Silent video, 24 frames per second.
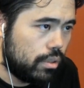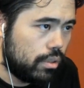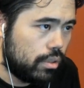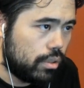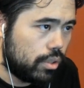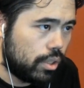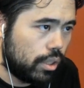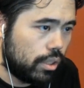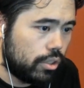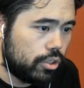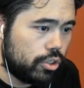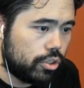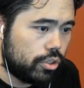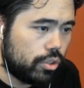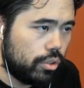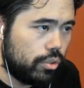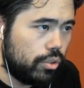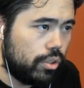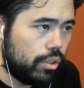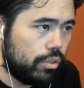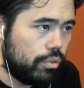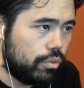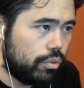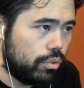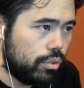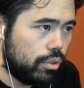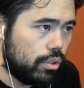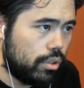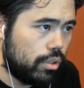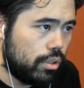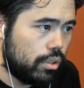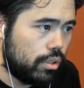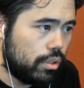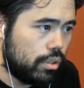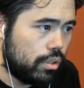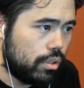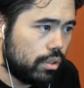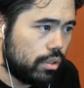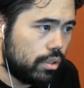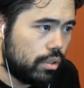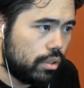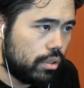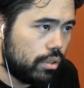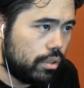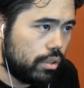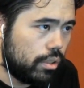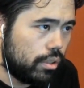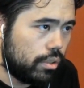Okay, let's just go d4,
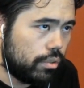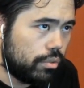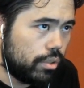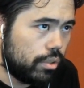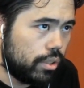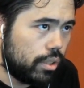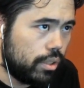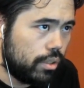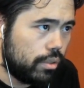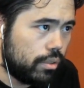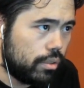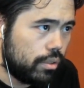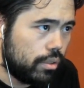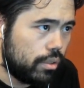d3.